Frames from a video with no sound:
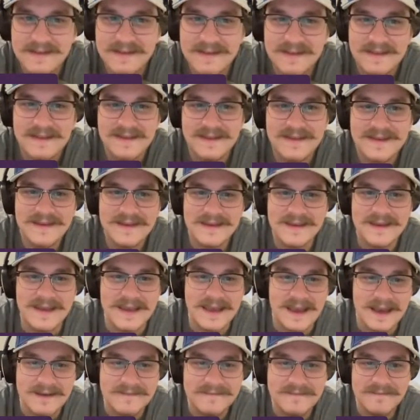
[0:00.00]
They have Victor
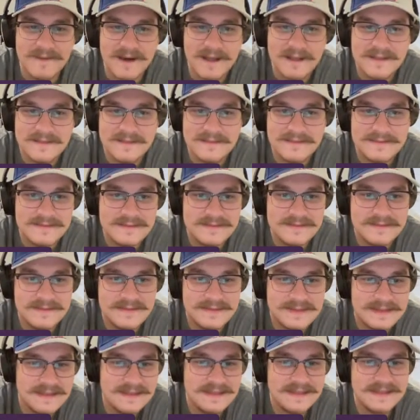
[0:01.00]
Robles
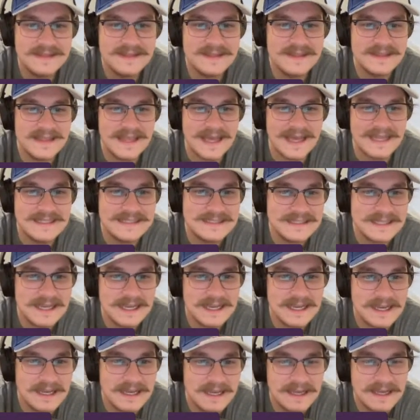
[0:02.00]
still
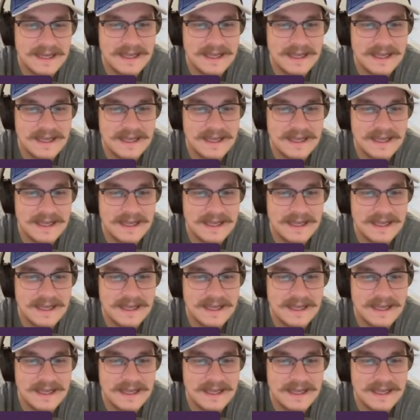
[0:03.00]
playing.